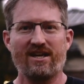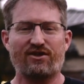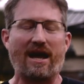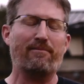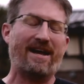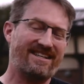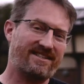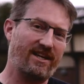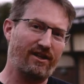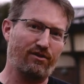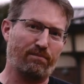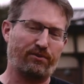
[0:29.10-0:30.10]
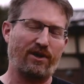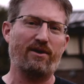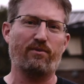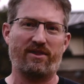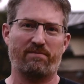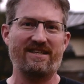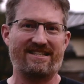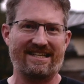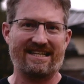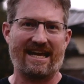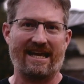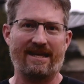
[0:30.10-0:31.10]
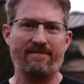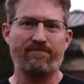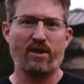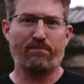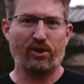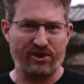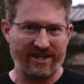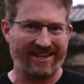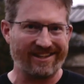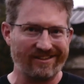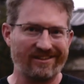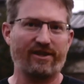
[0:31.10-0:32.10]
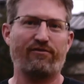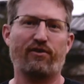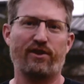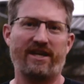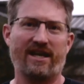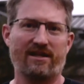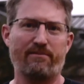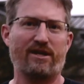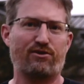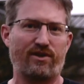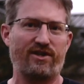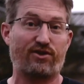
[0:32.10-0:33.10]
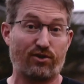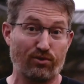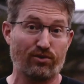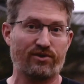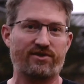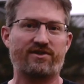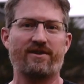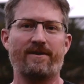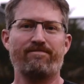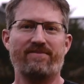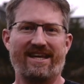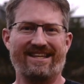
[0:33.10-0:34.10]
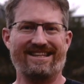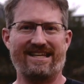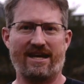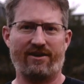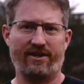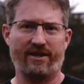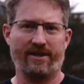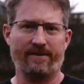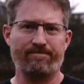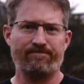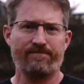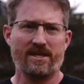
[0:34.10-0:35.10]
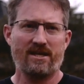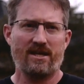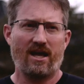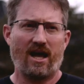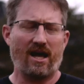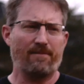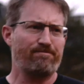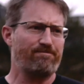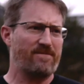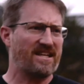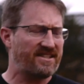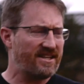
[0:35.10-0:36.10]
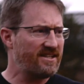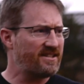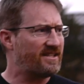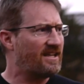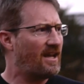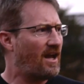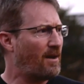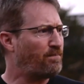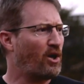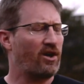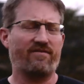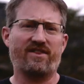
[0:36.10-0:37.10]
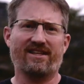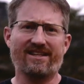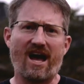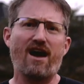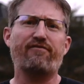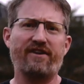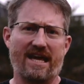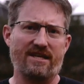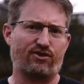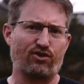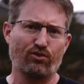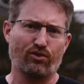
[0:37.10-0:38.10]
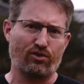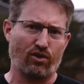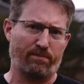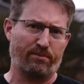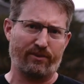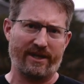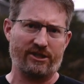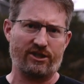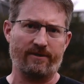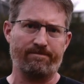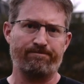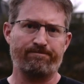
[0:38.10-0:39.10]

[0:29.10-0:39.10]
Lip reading: So I'm asking you to pray with me today, particularly for the elementary schools in the area. This is a part of the Lafayette School Corporation.